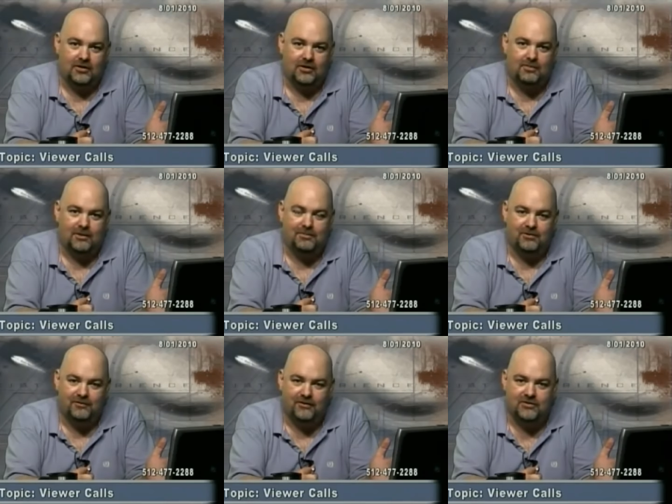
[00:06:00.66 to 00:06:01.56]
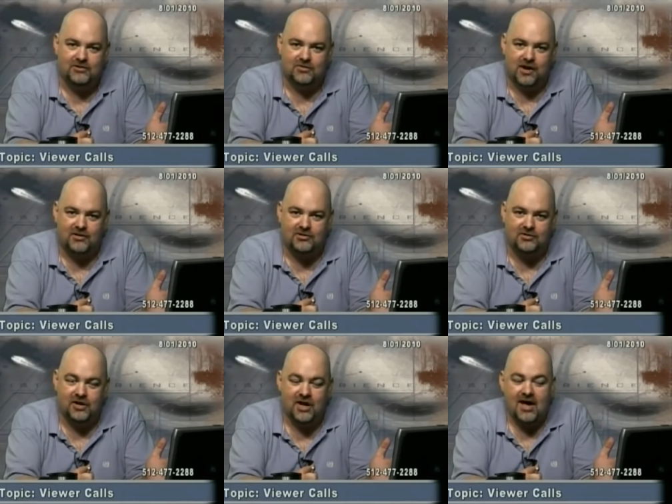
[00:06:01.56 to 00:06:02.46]
the, the people in villages around
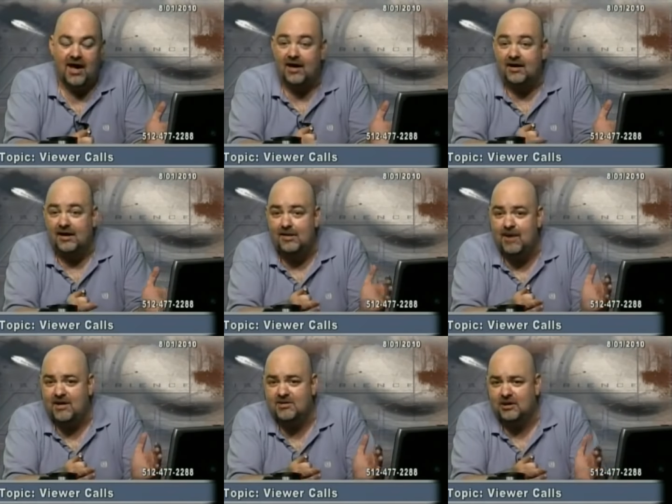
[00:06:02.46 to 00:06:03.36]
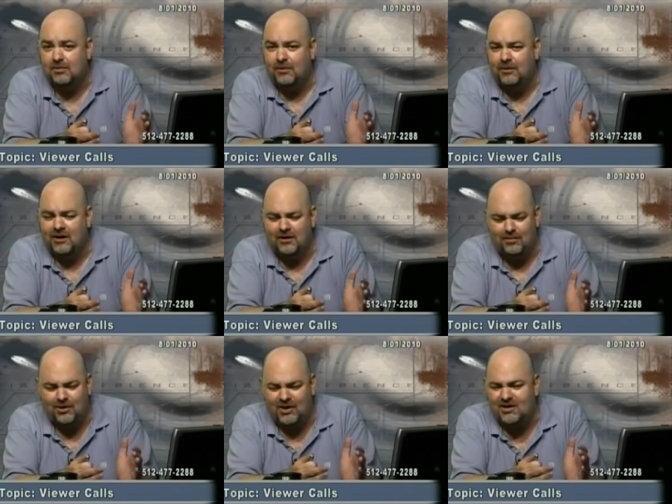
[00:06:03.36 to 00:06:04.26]
you and he managed to communicate
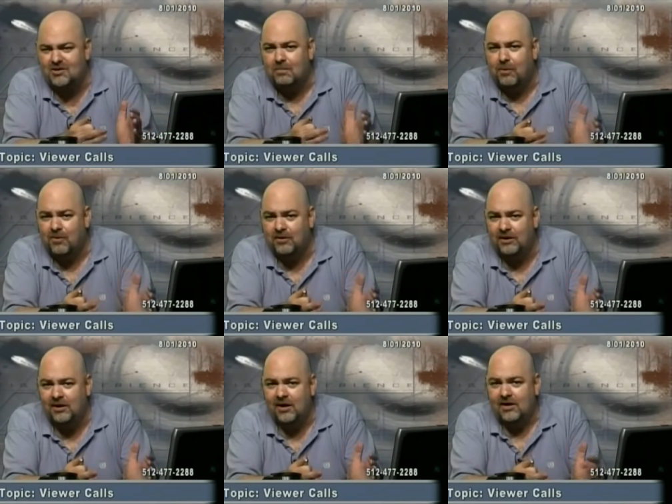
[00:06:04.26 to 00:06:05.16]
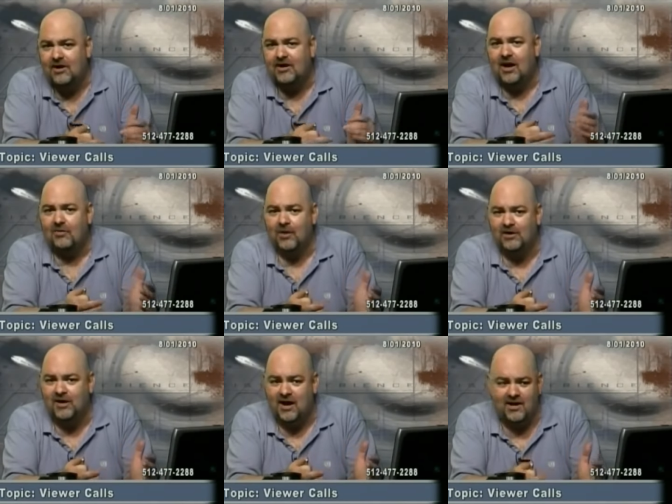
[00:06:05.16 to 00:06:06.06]
communicate so poorly that it got
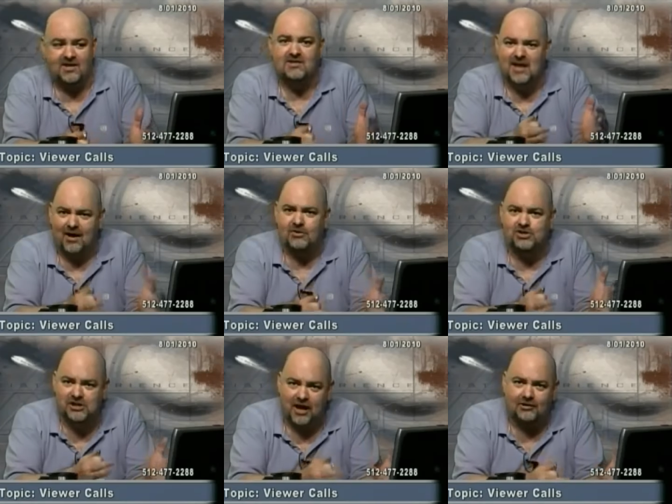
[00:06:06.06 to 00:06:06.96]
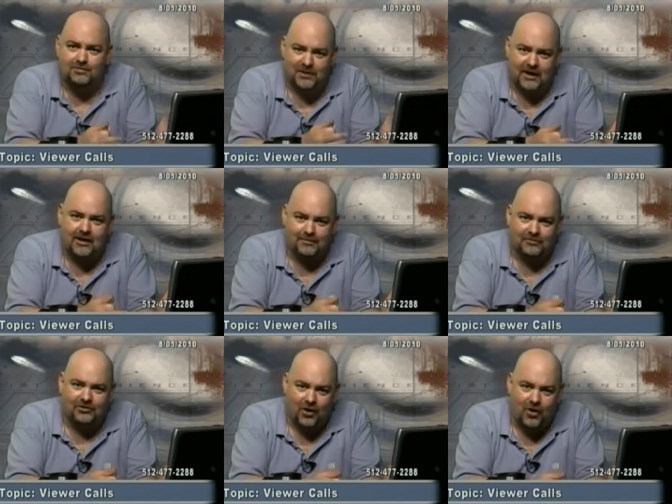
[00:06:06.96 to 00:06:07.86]
written down as thou shalt be
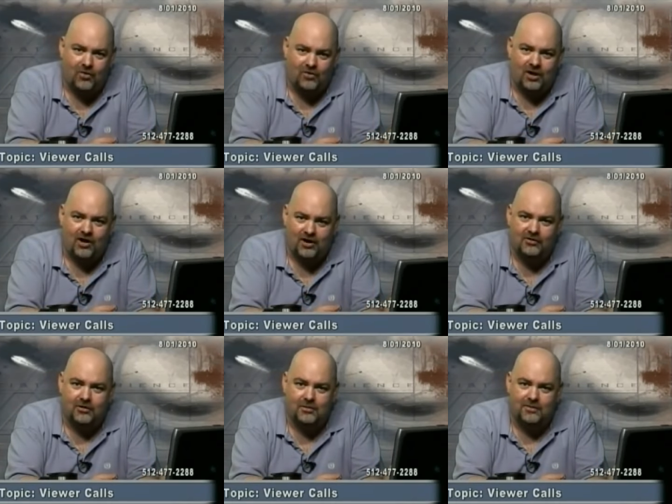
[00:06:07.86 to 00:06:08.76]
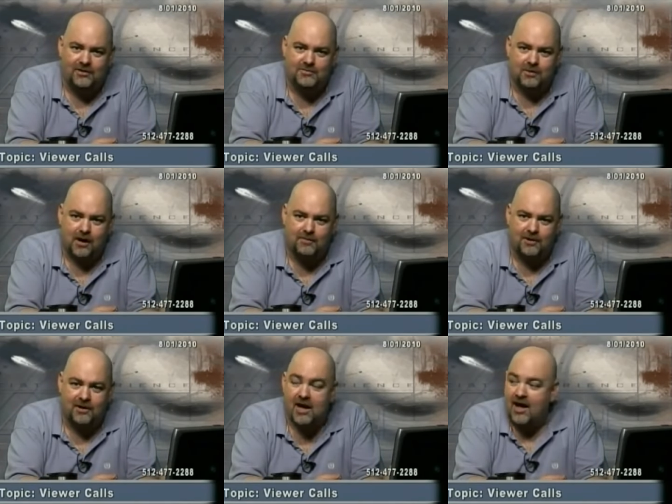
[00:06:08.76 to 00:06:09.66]
able to own another human being as
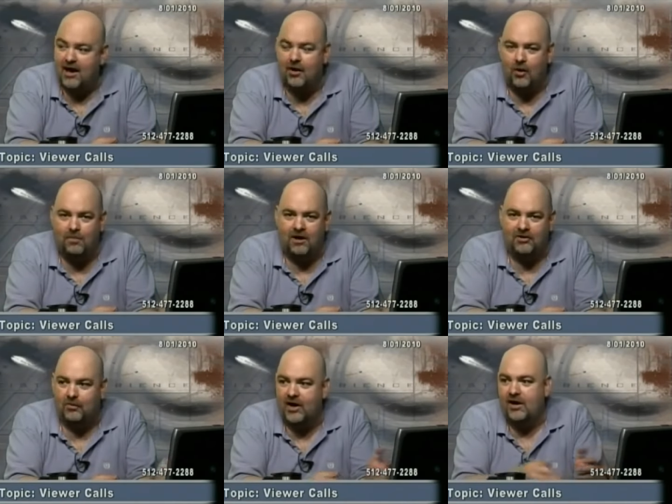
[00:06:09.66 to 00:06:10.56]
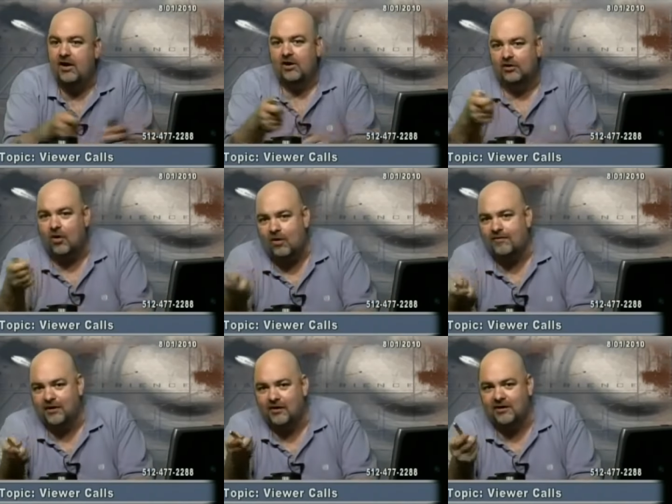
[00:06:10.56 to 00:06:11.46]
property and oh by the way go
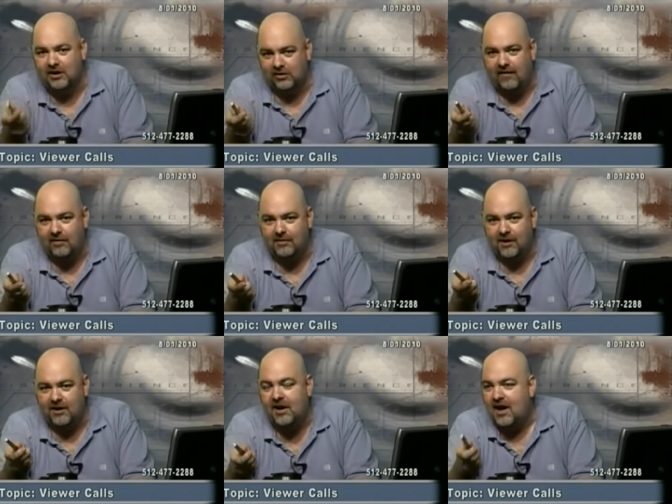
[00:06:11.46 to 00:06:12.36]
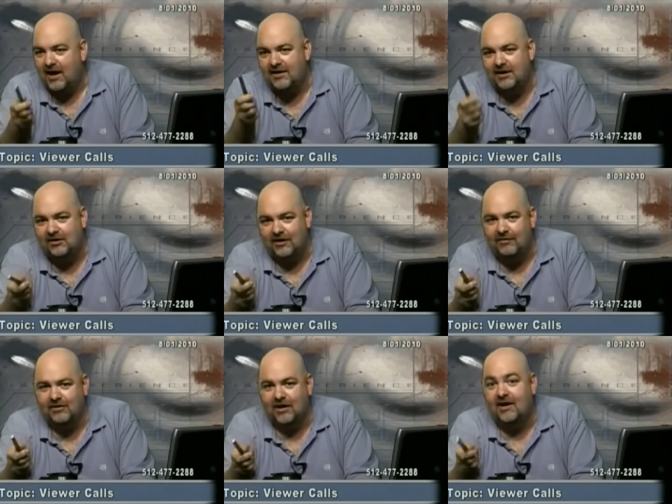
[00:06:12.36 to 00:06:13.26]
over there and kill everybody and kill
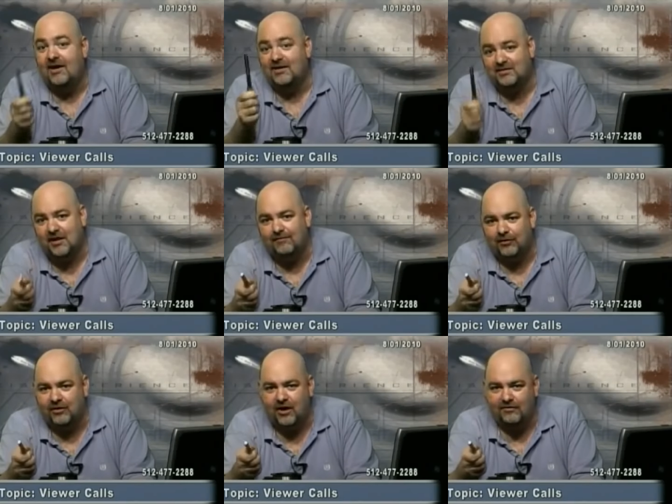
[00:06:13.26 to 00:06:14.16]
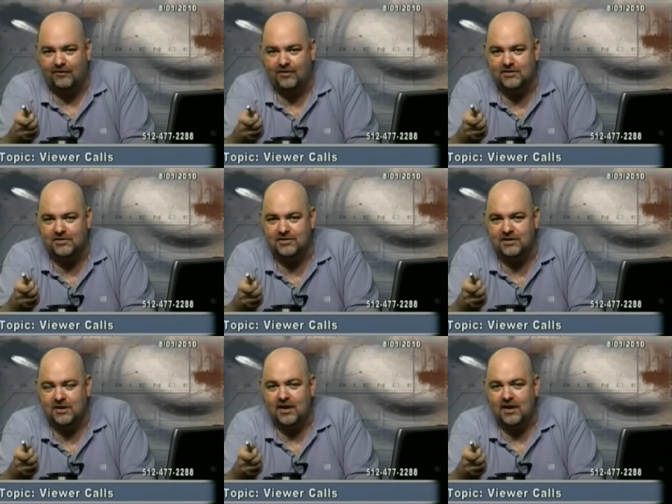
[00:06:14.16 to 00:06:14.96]
everything except for the young virgins